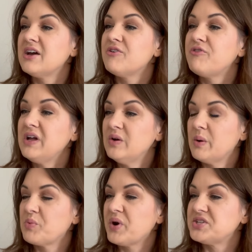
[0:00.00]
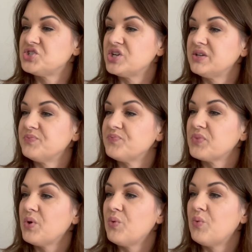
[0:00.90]
Follow up question
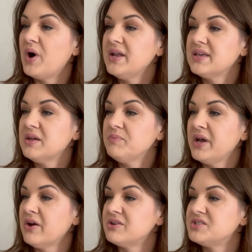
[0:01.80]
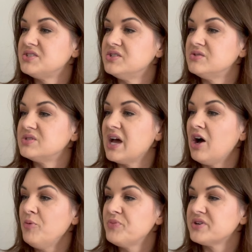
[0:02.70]
What can parents do to
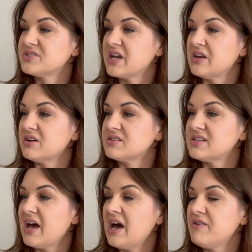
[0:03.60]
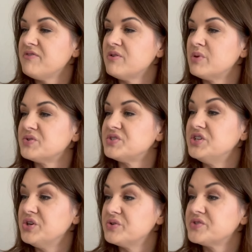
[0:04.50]
help their skaters have the most
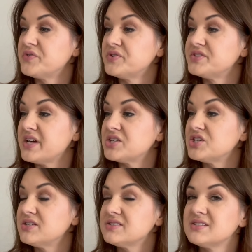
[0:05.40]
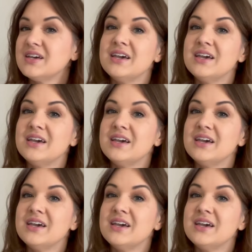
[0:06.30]
useful sessions?